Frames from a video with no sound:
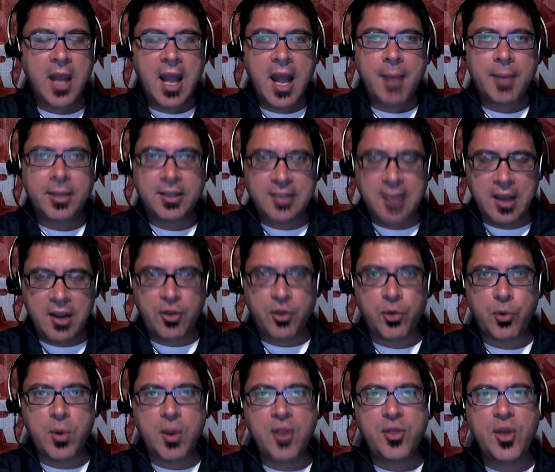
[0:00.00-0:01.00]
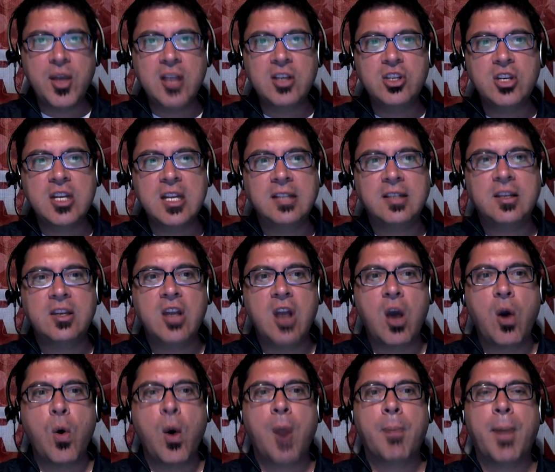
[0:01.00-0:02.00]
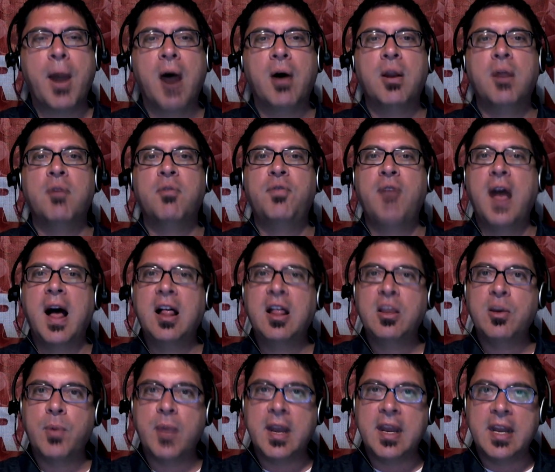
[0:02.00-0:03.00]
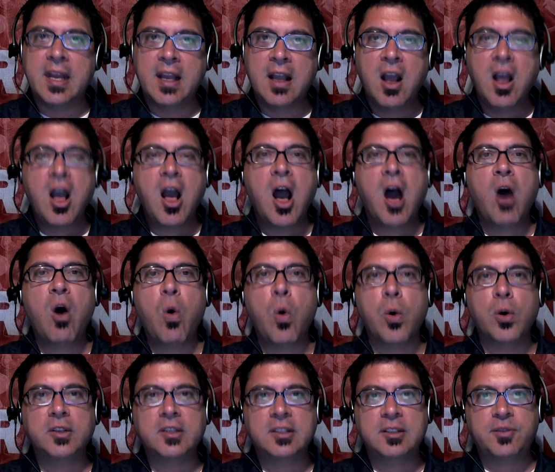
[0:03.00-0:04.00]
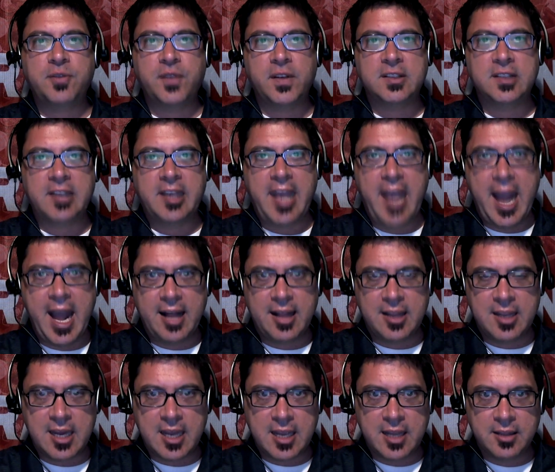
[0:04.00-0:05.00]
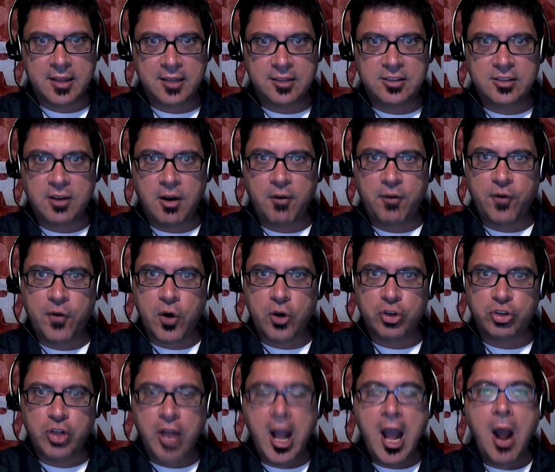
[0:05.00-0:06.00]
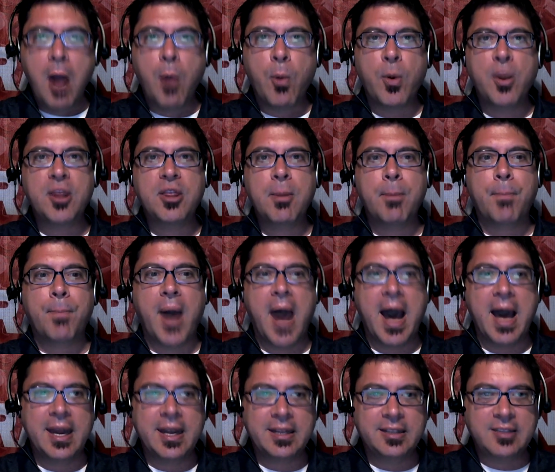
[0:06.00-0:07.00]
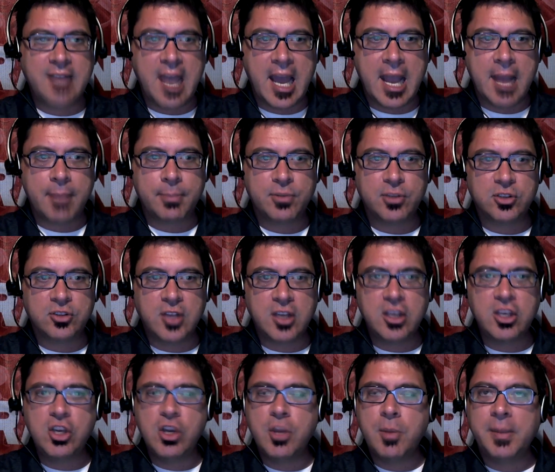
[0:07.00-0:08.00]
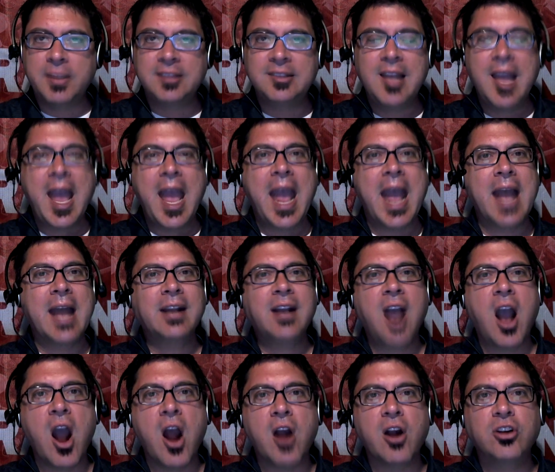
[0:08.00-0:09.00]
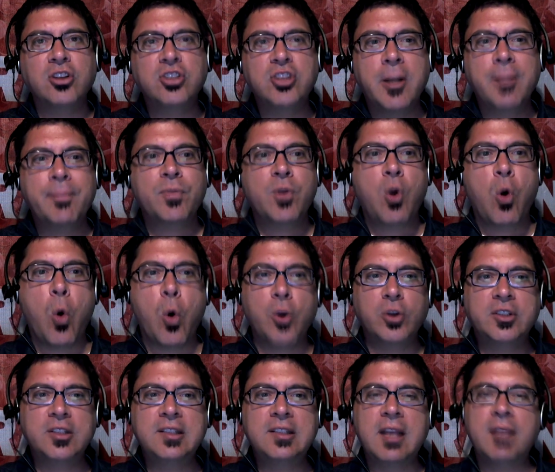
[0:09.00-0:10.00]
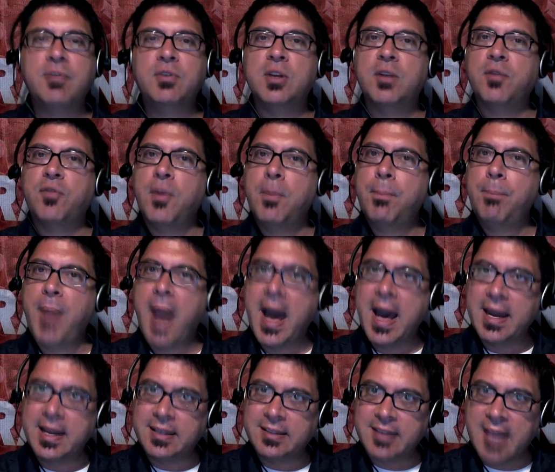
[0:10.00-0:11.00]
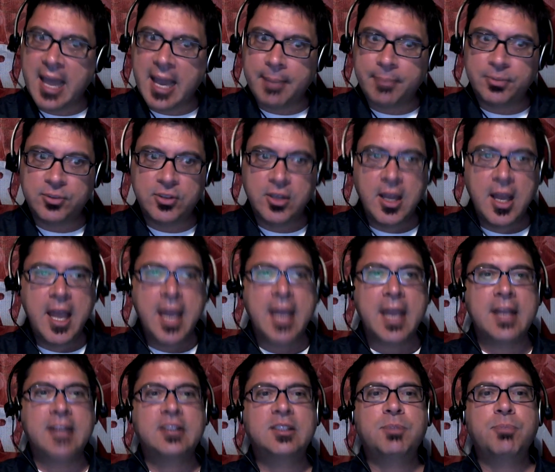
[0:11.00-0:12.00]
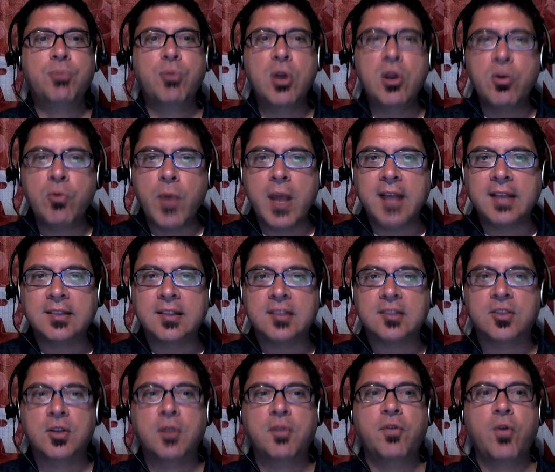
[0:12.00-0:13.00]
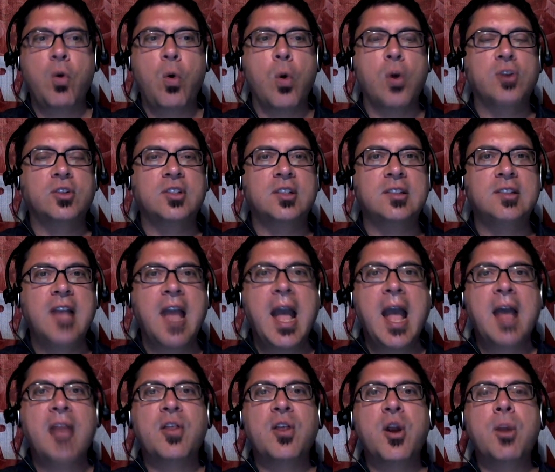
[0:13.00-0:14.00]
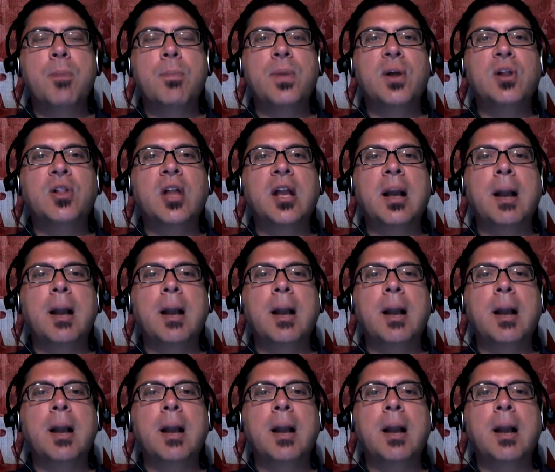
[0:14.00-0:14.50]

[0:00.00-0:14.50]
going to tell you three things you need to know about evaluating a horse's physicality. And let's start first with body type. Just like humans and cars, horses have different body types. In sprint races, look for horses that are built like a